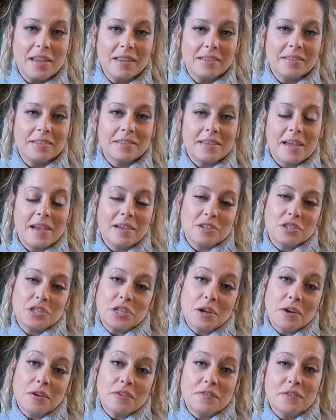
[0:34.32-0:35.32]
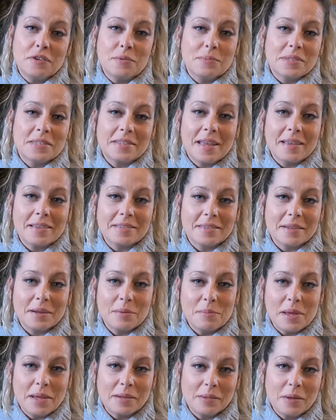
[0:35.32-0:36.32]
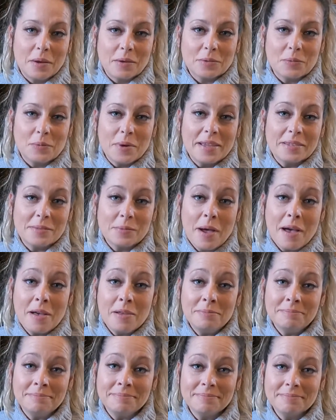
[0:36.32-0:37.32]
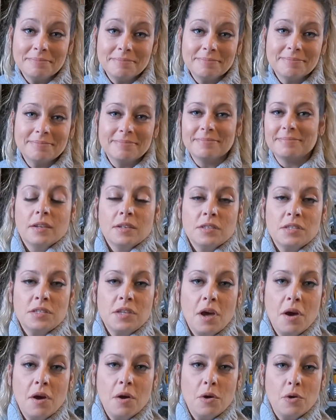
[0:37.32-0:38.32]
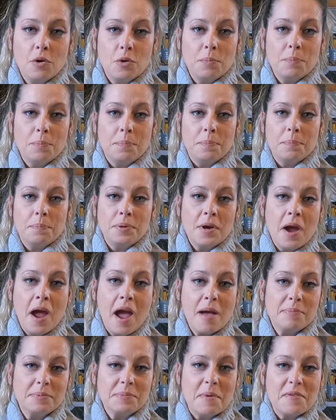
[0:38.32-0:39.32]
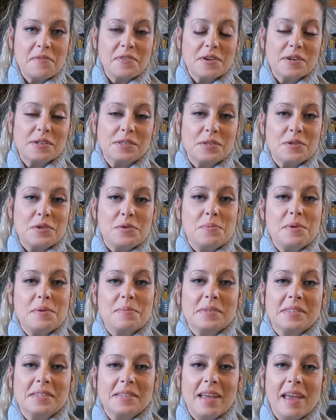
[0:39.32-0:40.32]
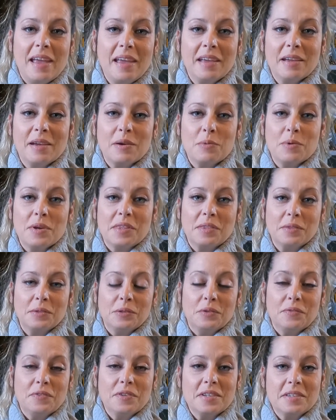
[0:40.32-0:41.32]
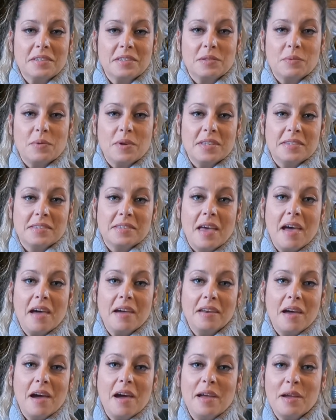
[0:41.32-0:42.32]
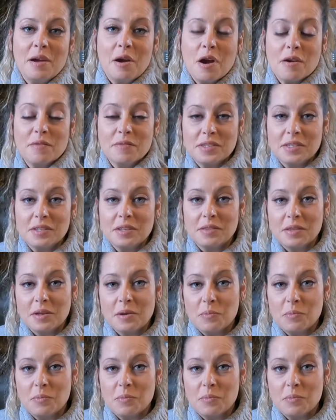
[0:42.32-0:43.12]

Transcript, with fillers: and uh, share a few mistakes that I made along the way as well. So perhaps my first newbie mistake with loofahs was that I harvested